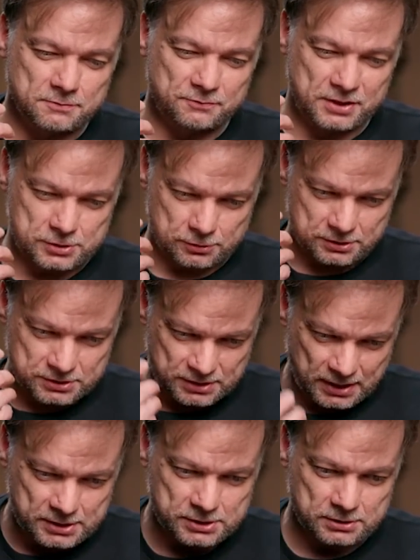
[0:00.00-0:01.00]

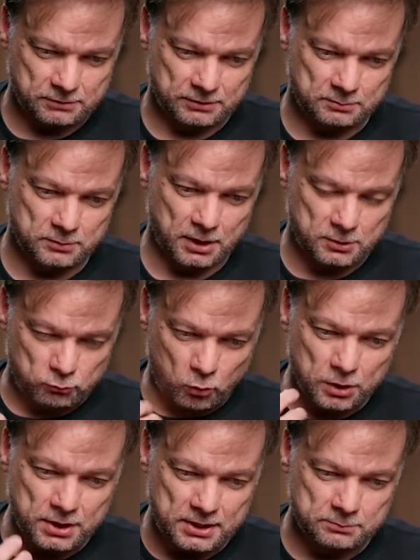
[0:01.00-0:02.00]
visualization of him, I
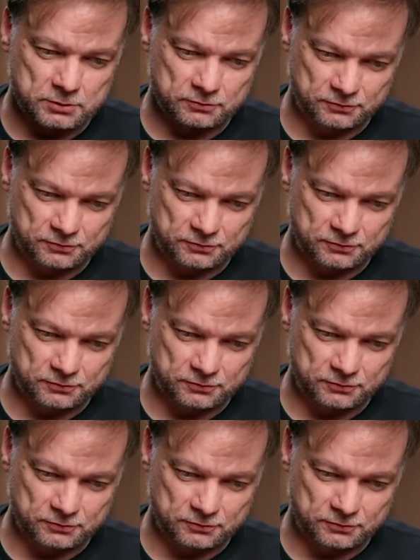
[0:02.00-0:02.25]
wanted him to